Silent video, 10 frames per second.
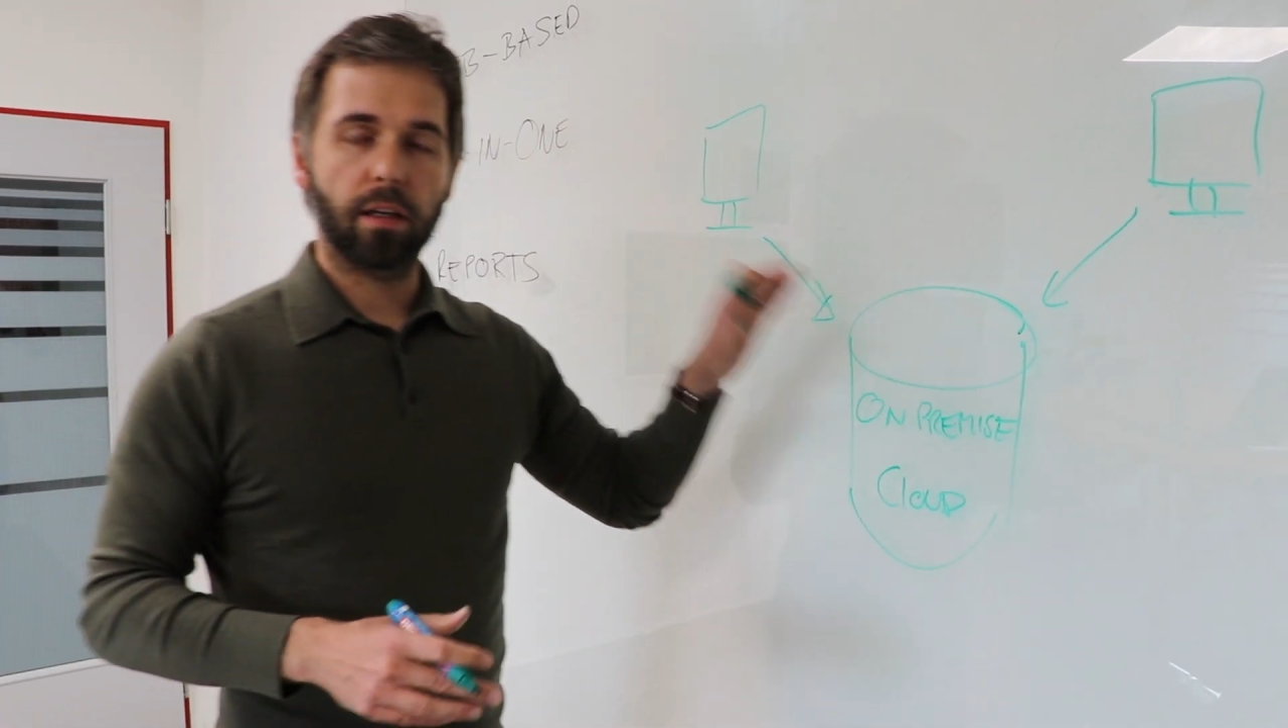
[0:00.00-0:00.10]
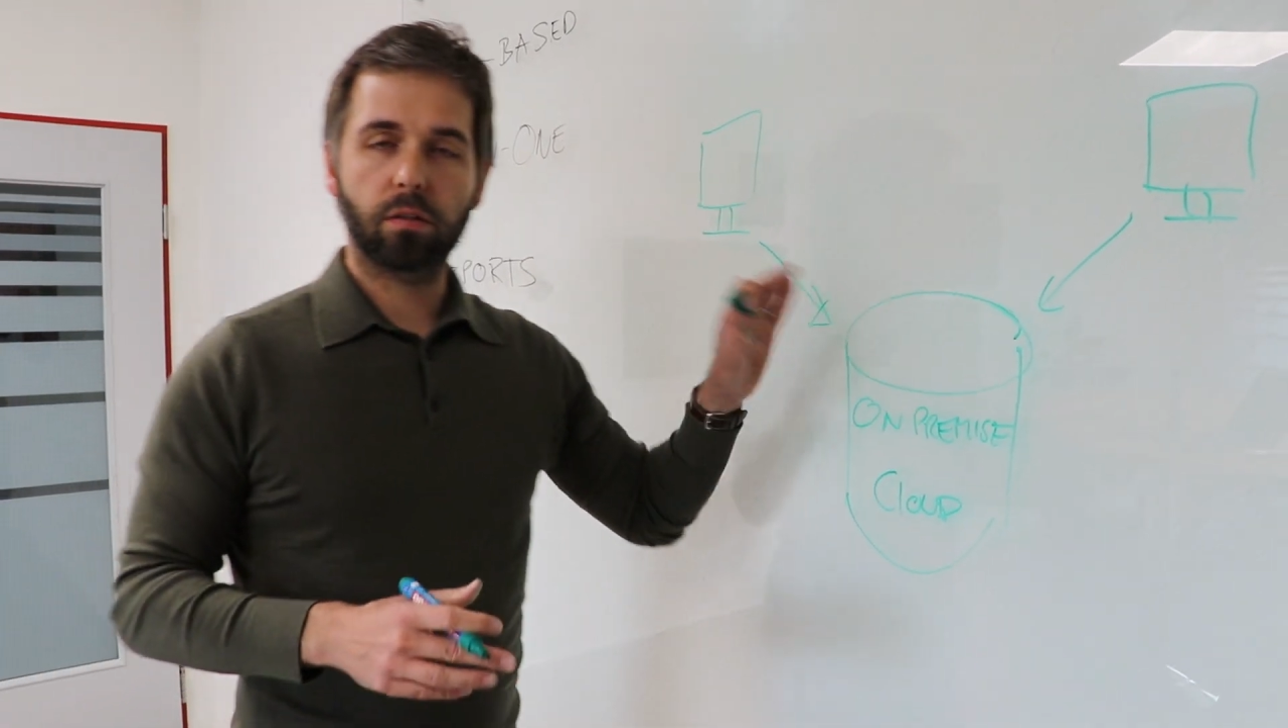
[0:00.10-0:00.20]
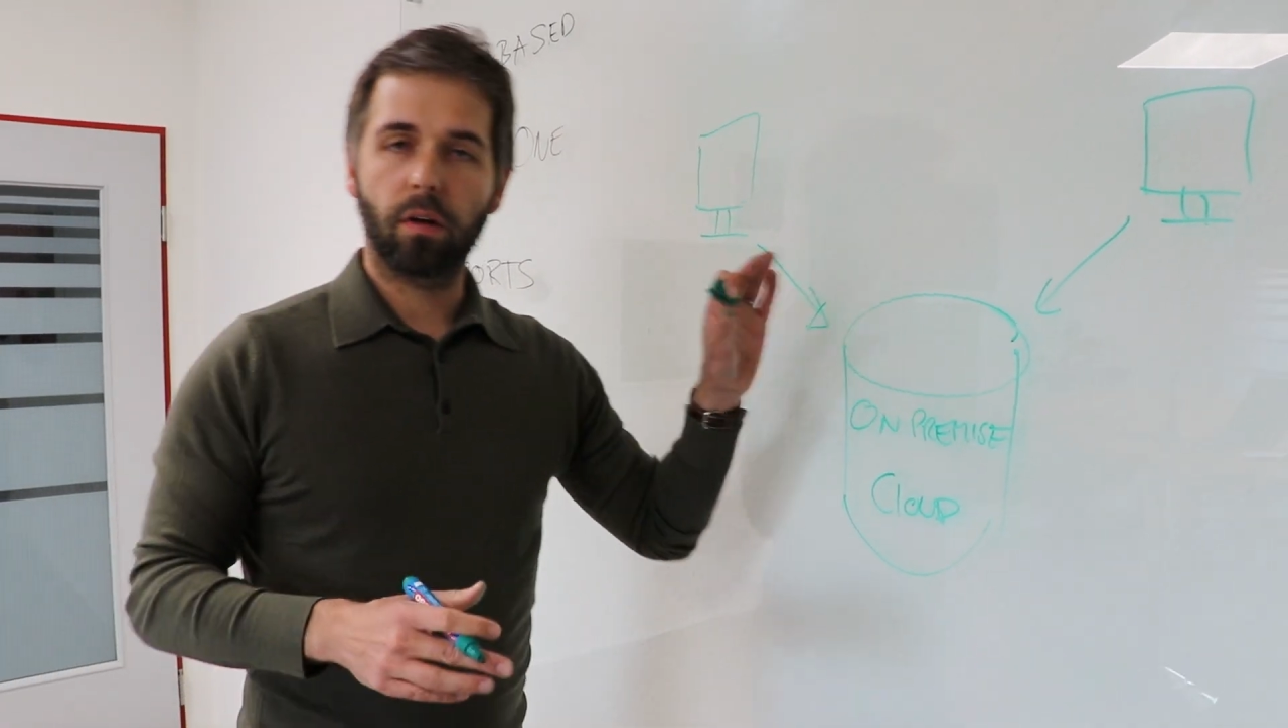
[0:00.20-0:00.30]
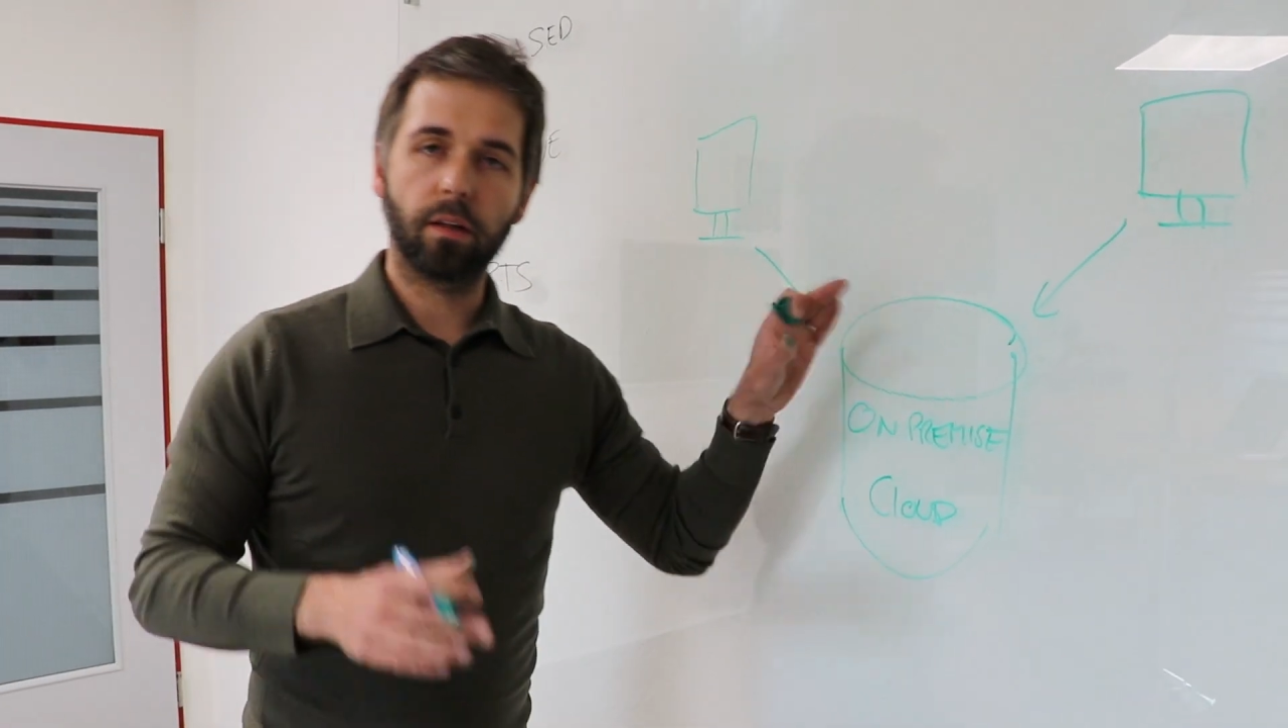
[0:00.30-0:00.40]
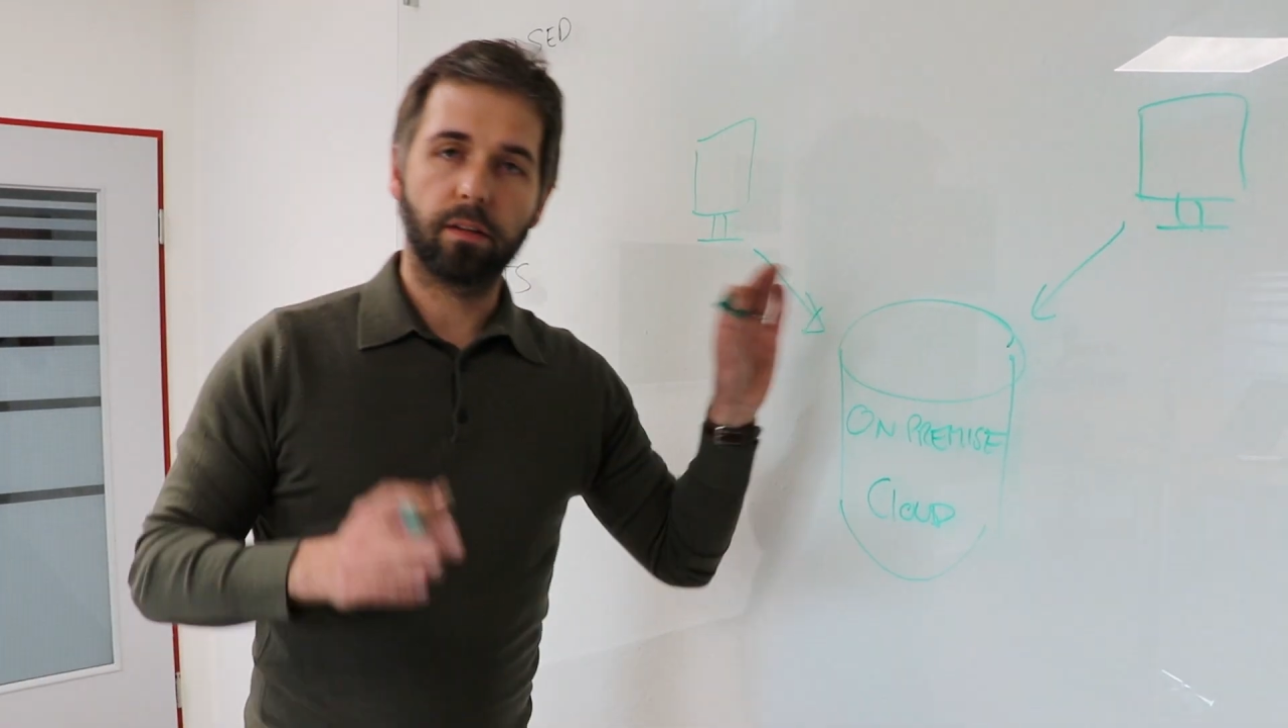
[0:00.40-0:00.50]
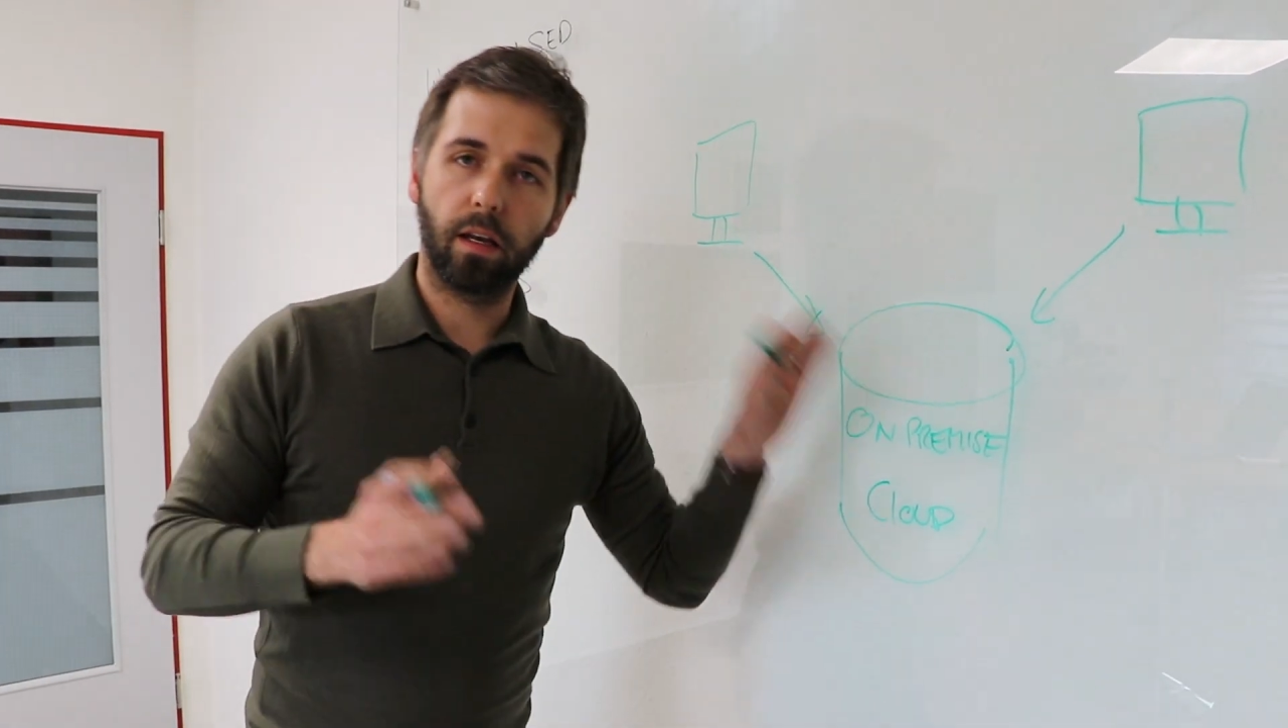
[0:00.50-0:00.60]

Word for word: SQL